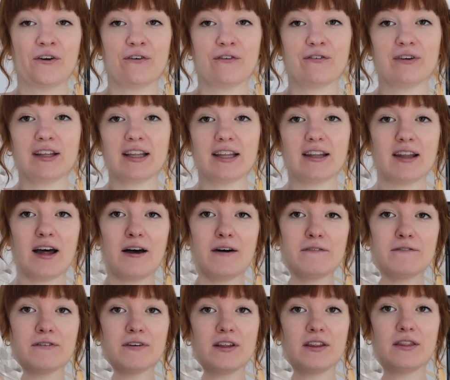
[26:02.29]
really
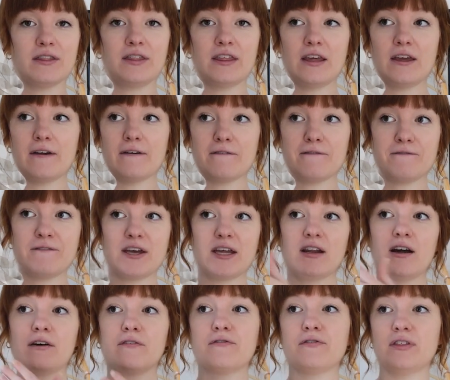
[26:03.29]
love the fit
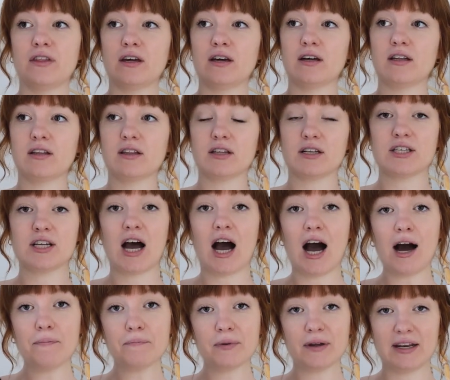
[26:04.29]
of the
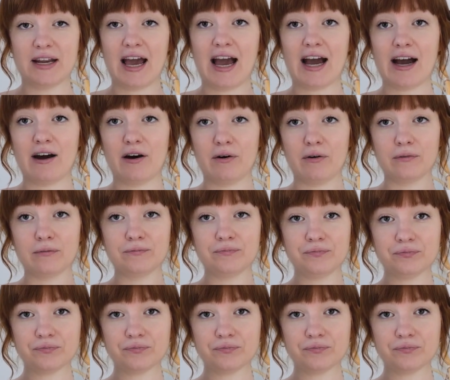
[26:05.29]
top and how